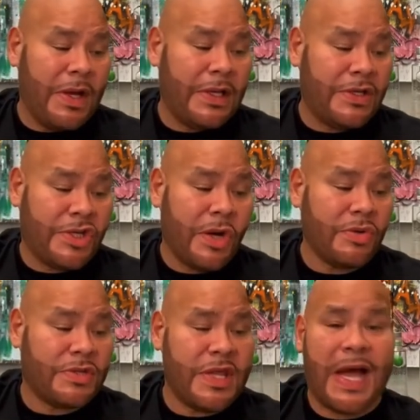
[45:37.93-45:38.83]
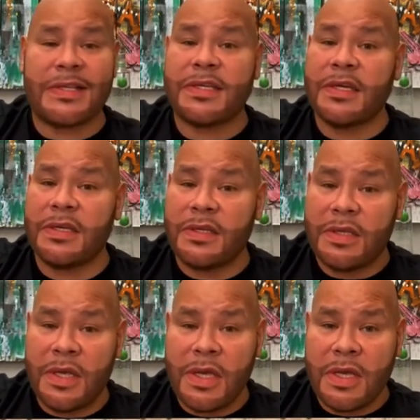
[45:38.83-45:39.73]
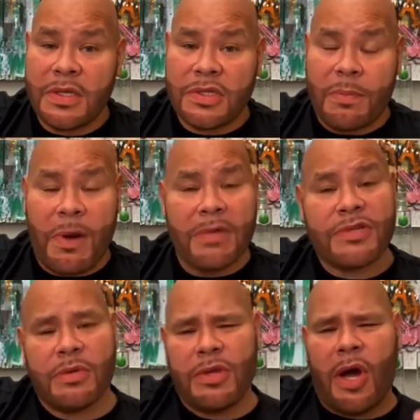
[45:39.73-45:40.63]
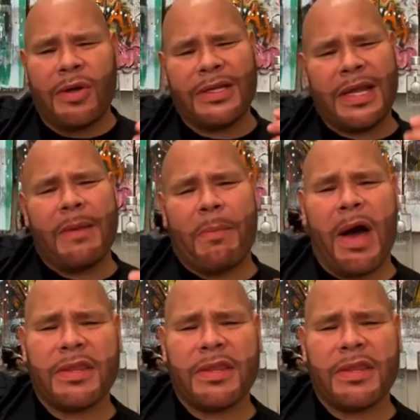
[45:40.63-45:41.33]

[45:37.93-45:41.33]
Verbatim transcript: really chose not to support him. So the only thing that